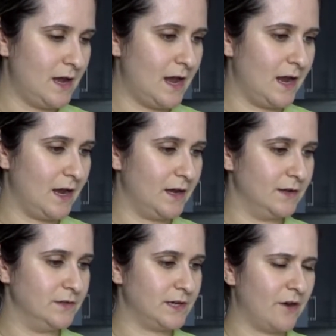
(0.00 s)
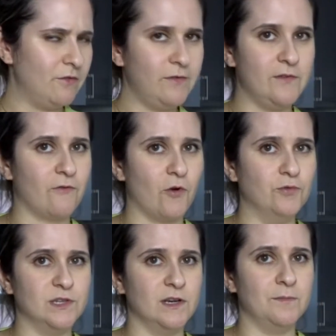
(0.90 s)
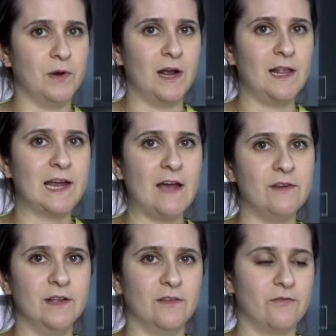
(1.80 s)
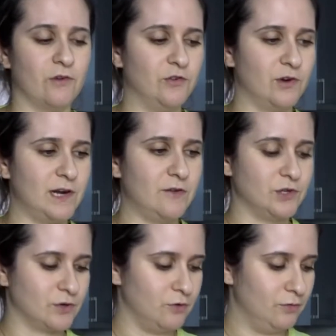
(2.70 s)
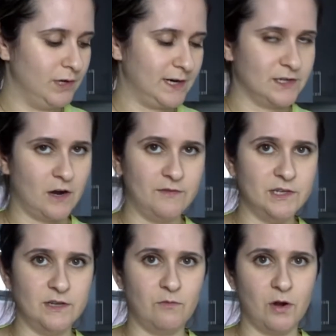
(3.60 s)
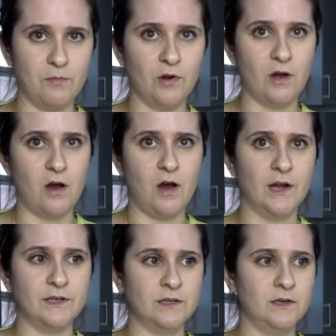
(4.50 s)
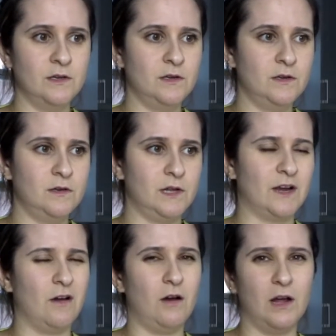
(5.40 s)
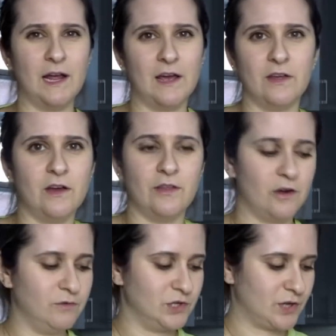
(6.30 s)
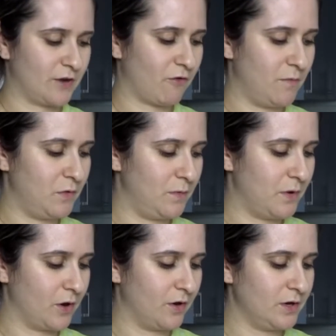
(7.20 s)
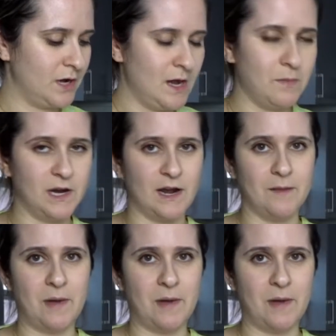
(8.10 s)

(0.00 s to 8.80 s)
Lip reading: And I don't know if he froze it, but I like have it in the fridge right now just cooling, because I obviously didn't want to put hot, like I thought it would just like crumble apart, but he kind of